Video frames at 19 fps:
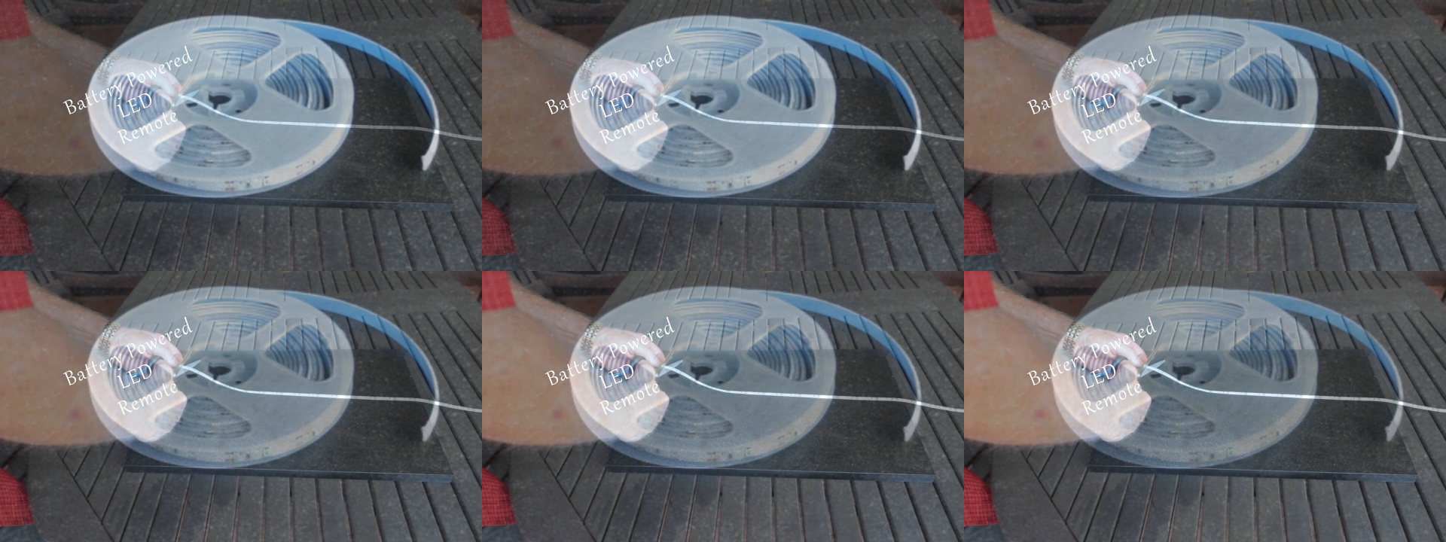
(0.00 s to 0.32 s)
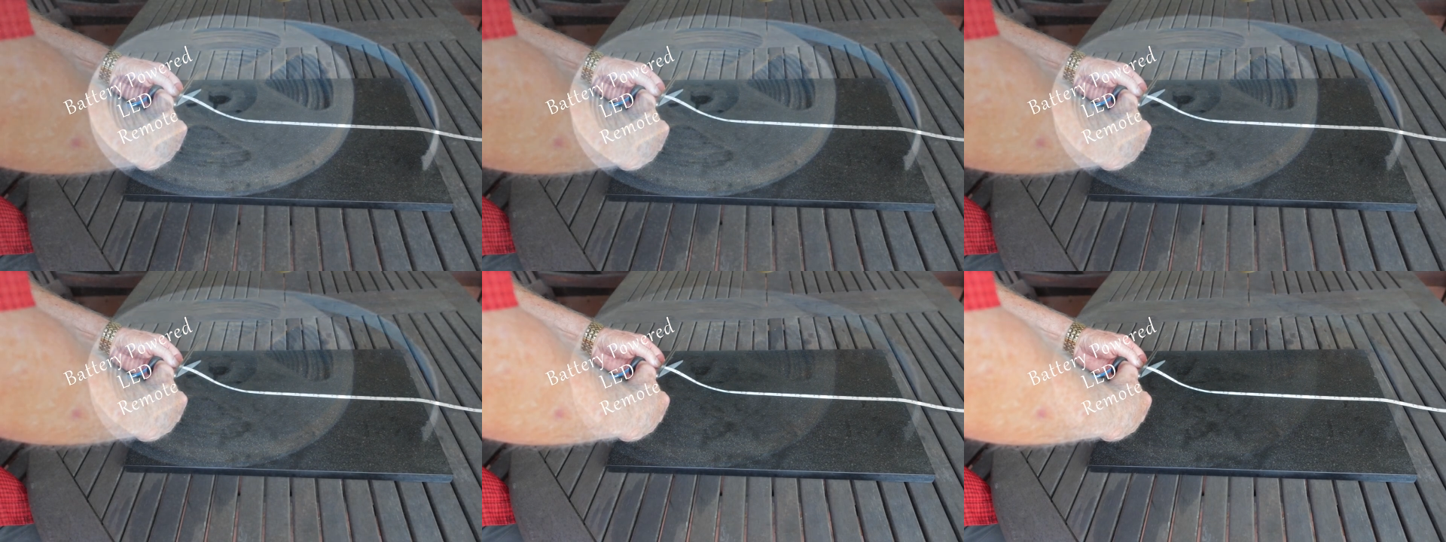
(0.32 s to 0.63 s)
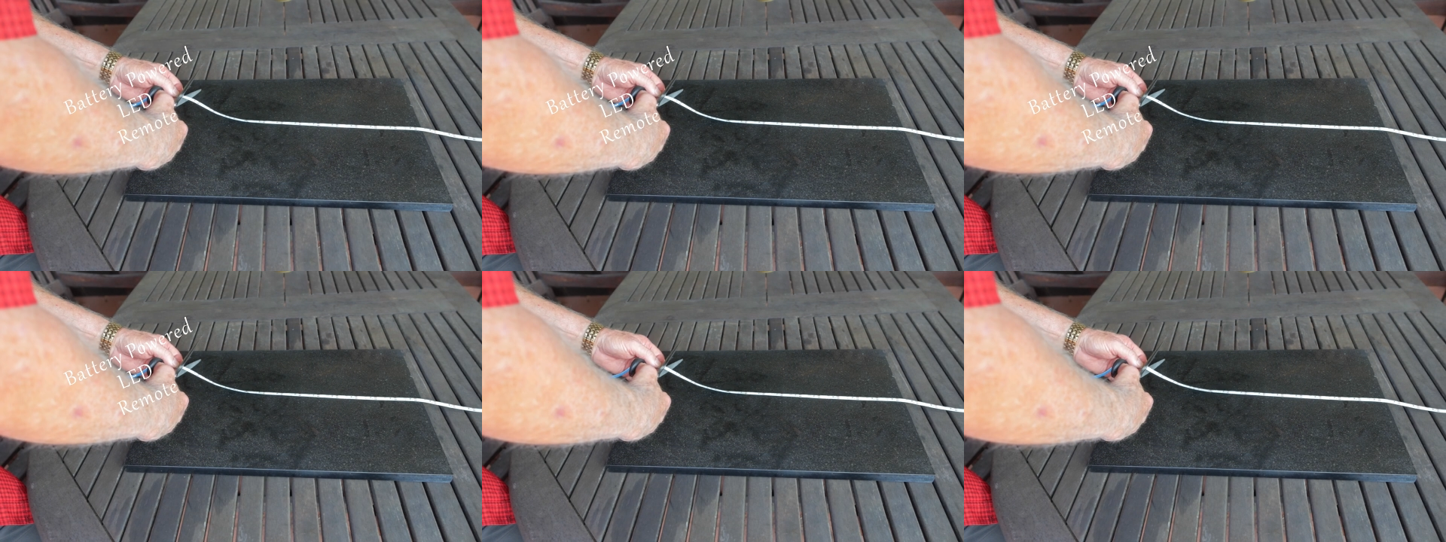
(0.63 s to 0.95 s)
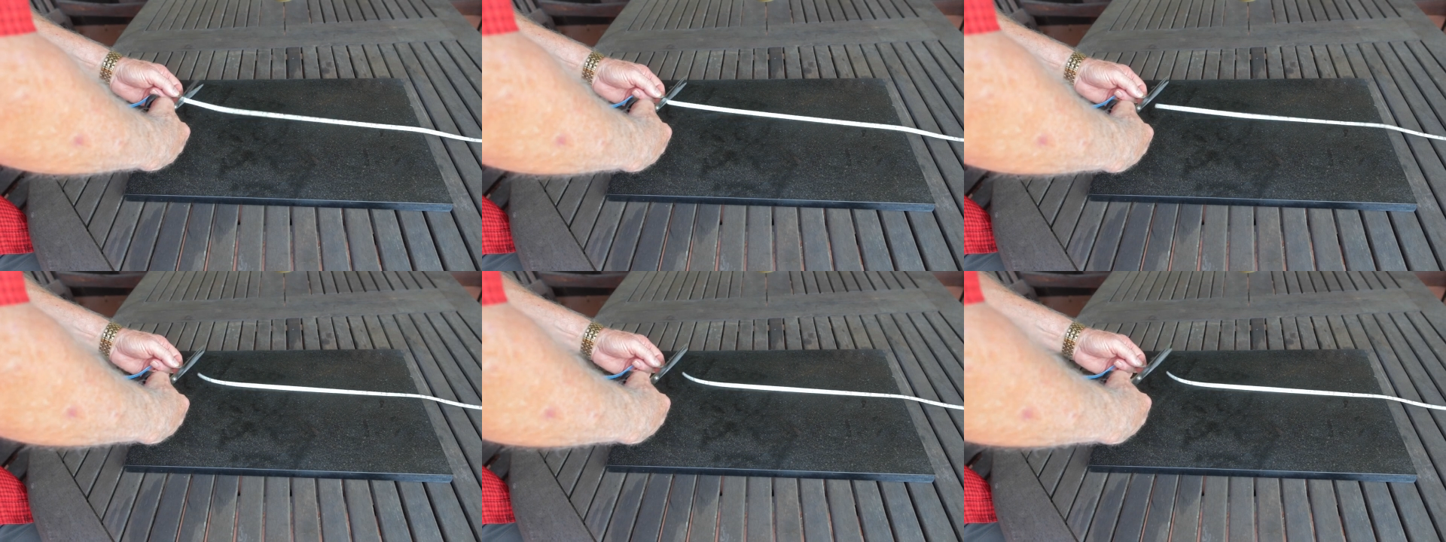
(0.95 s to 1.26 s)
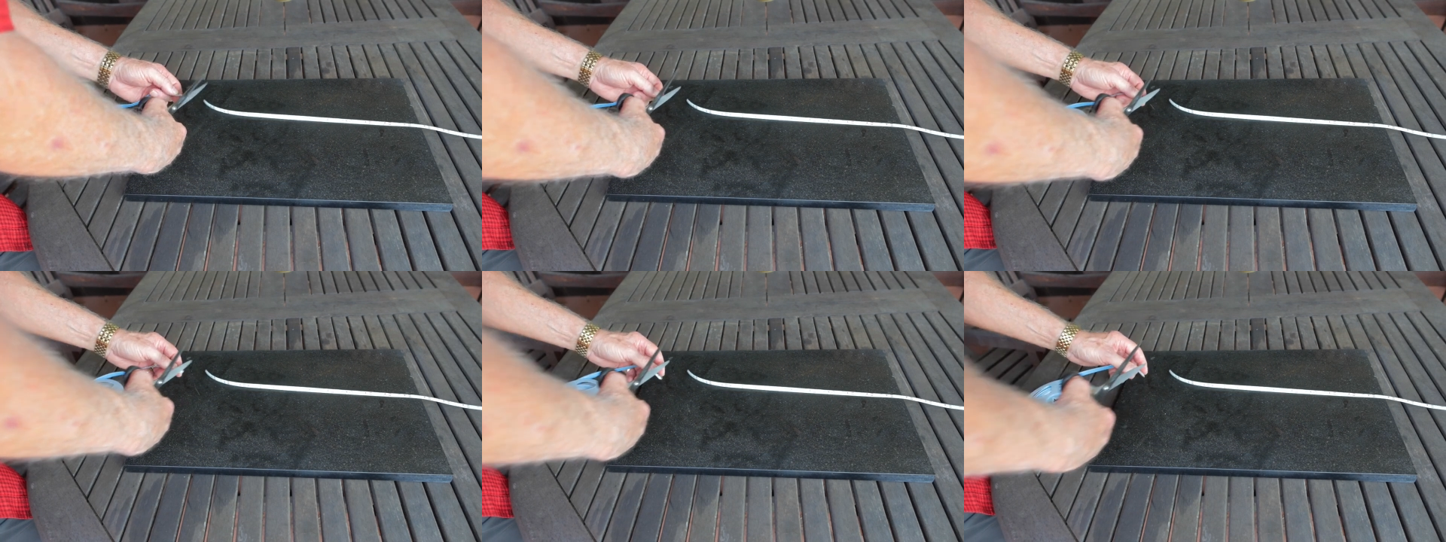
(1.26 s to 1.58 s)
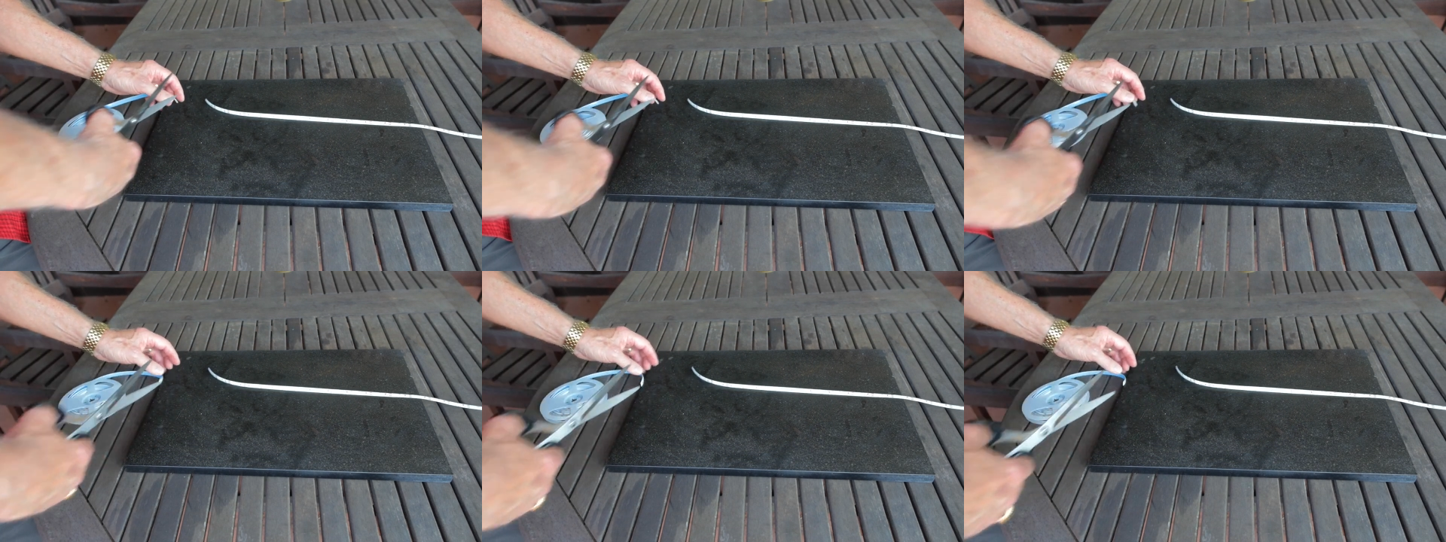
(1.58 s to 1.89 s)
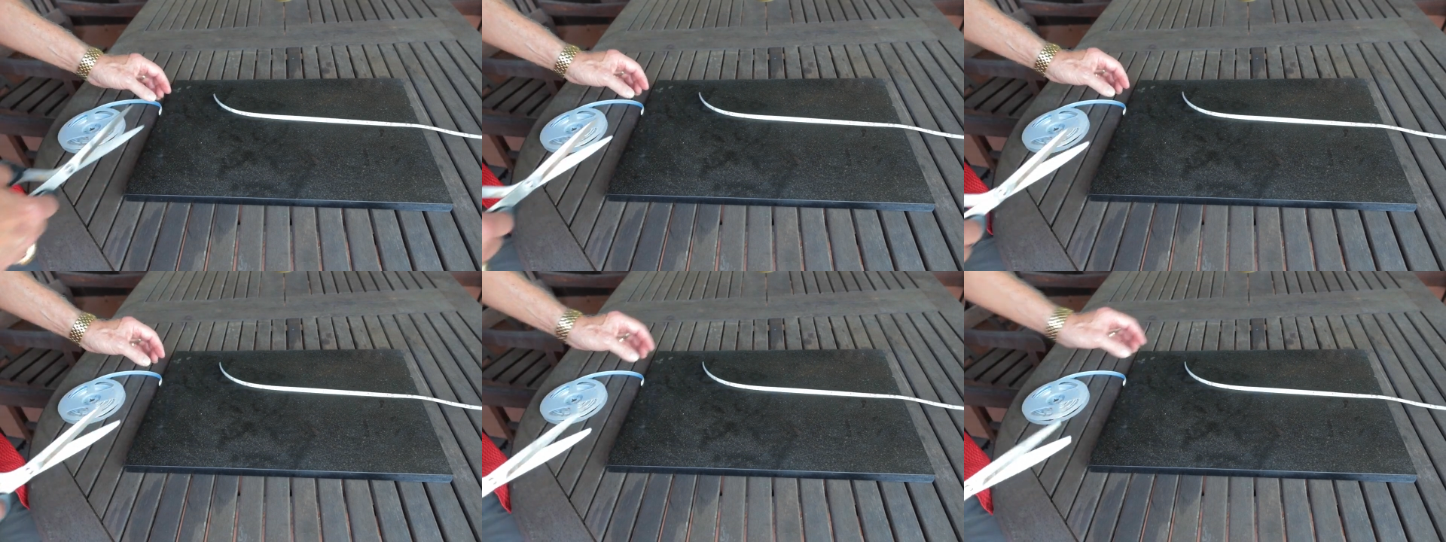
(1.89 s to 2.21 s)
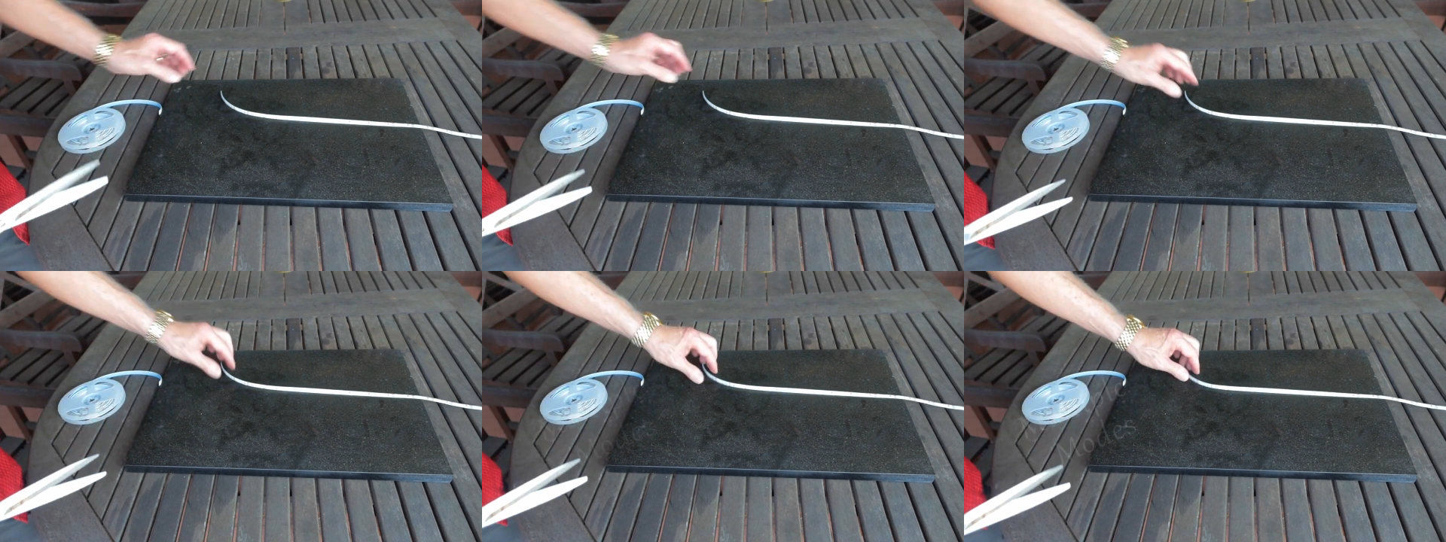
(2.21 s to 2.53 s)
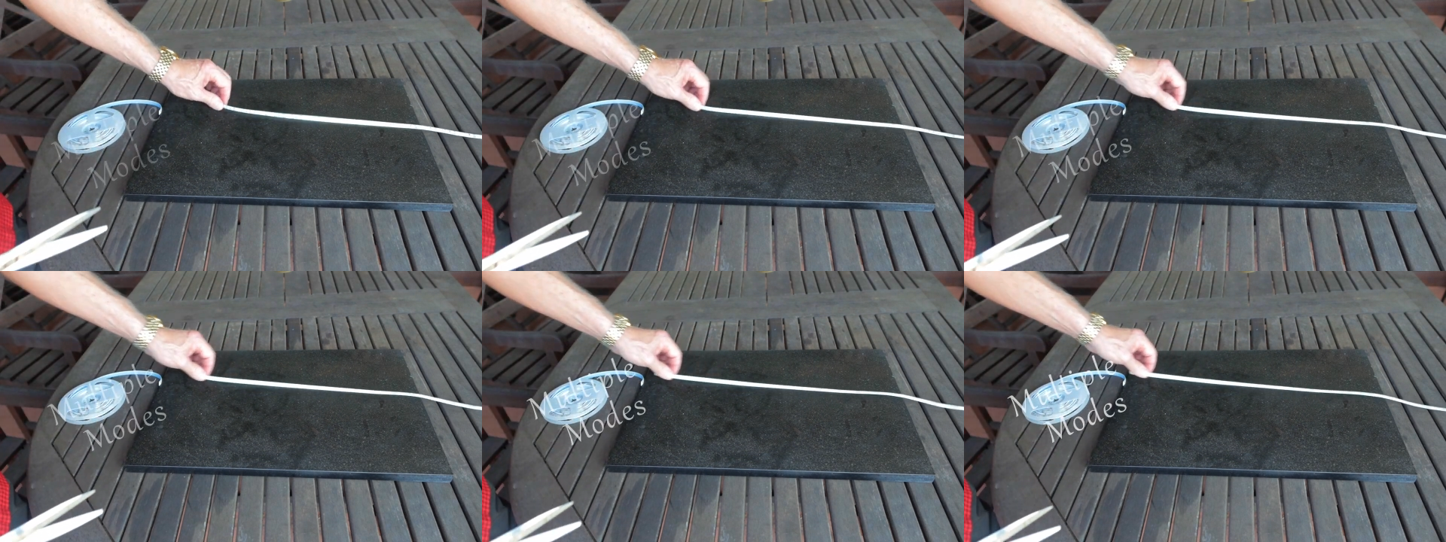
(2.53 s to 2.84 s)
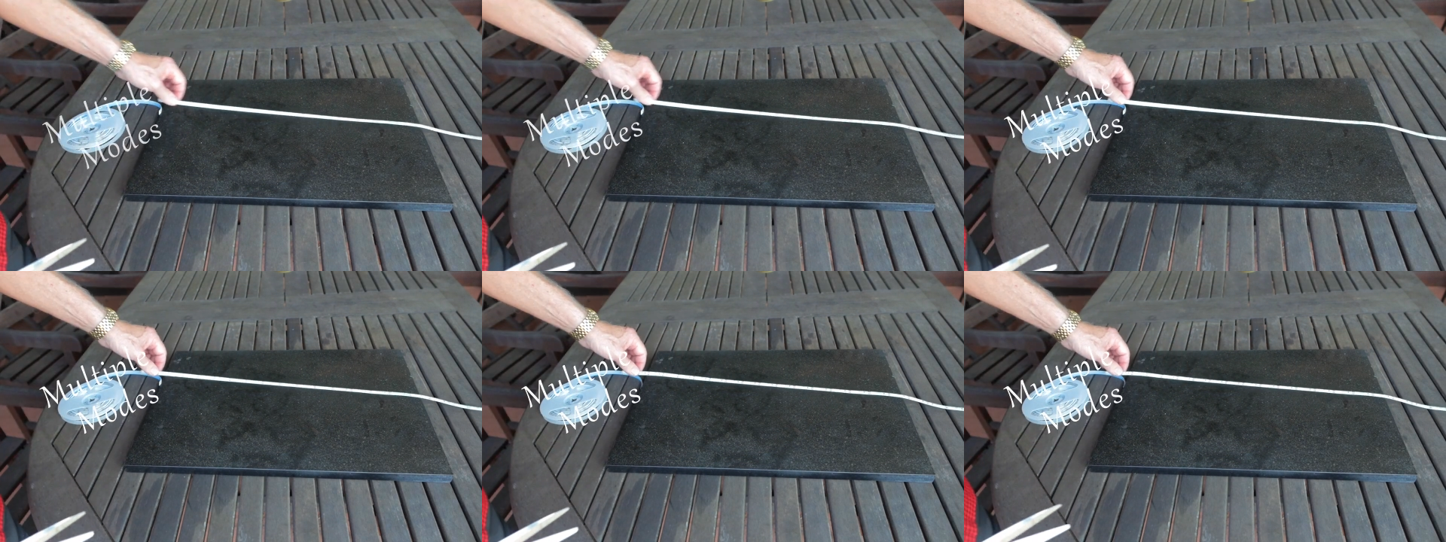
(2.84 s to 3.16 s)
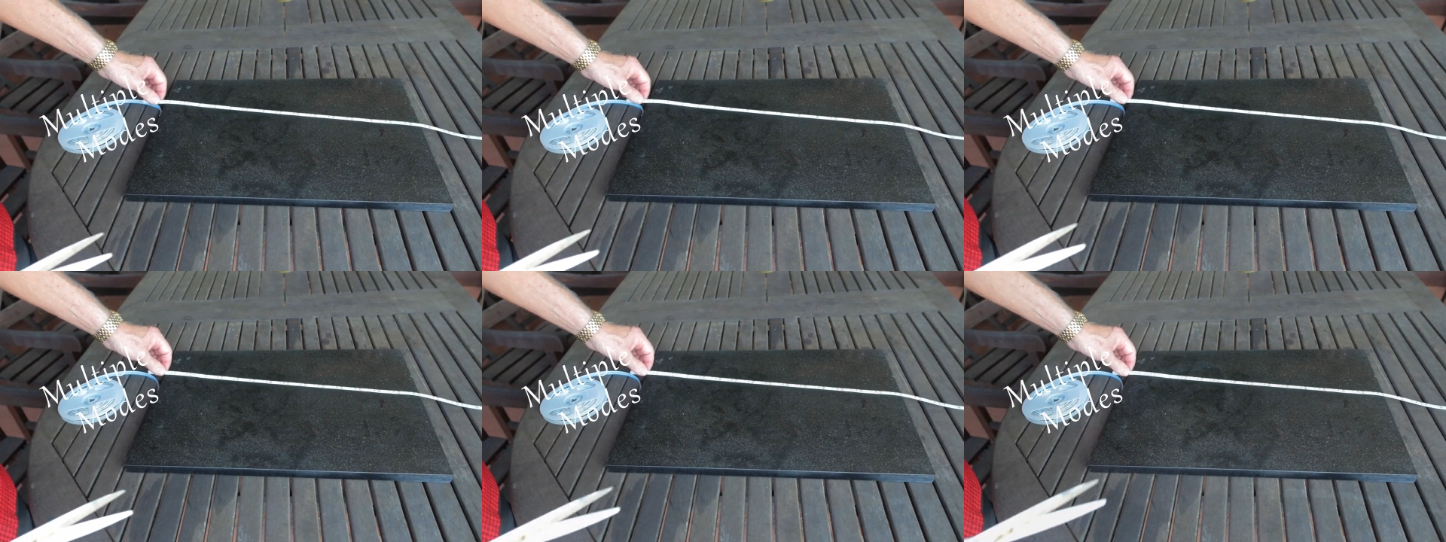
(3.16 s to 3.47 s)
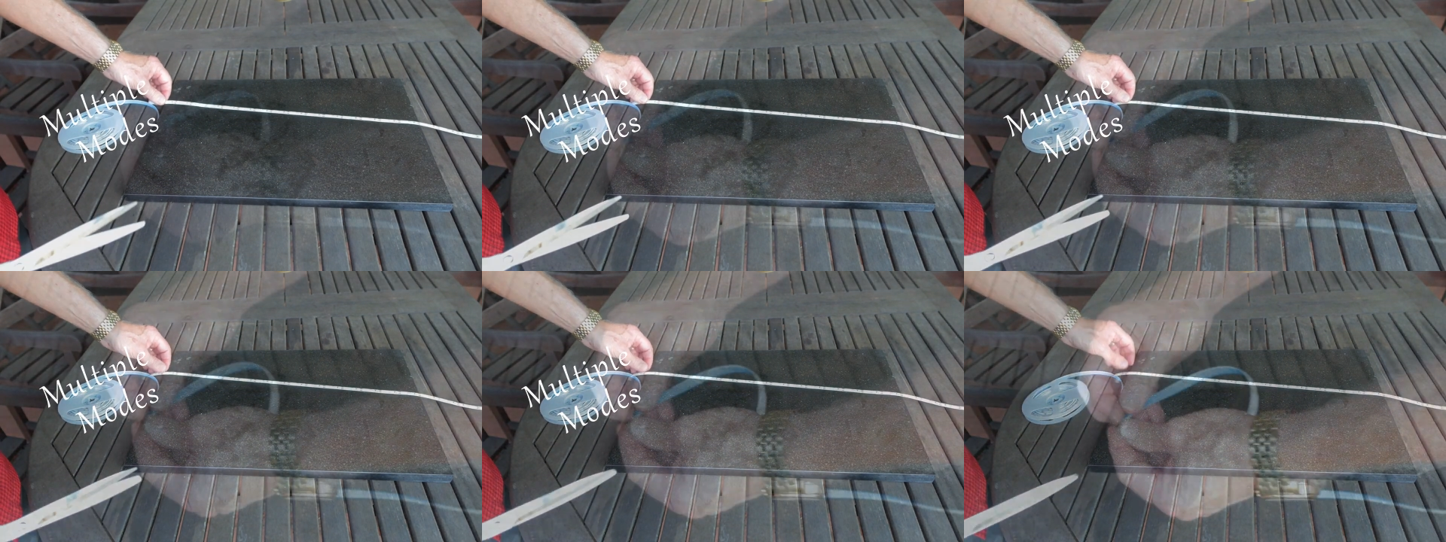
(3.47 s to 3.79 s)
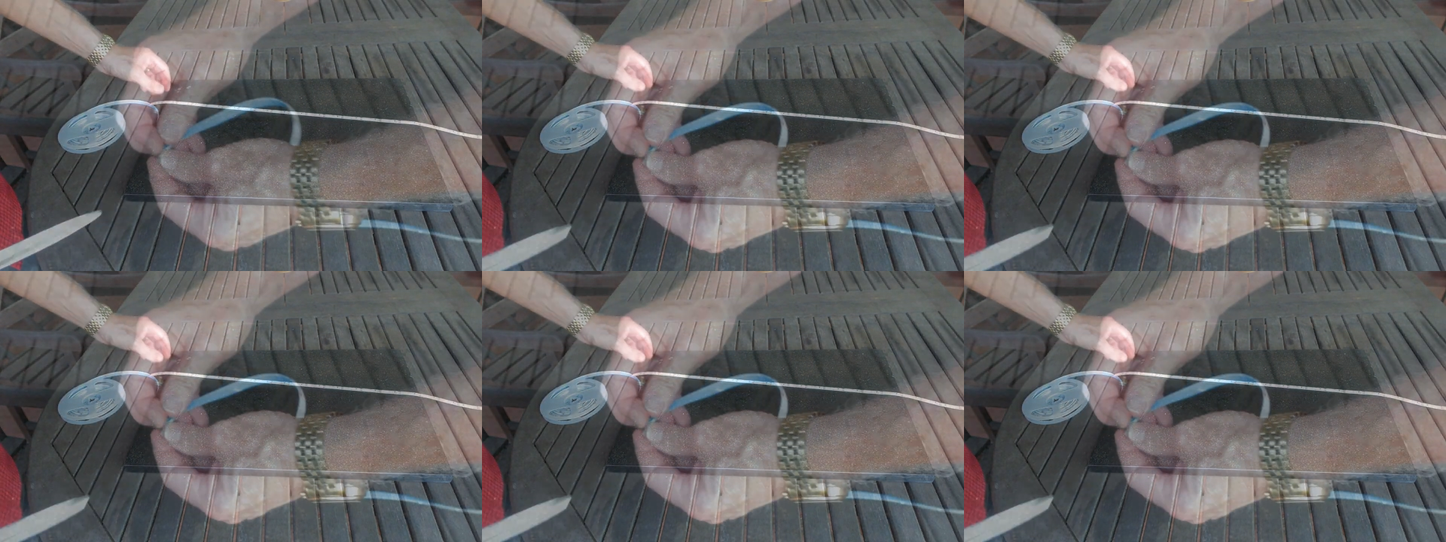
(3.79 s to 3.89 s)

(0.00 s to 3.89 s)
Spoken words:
[unreadable: no face in view]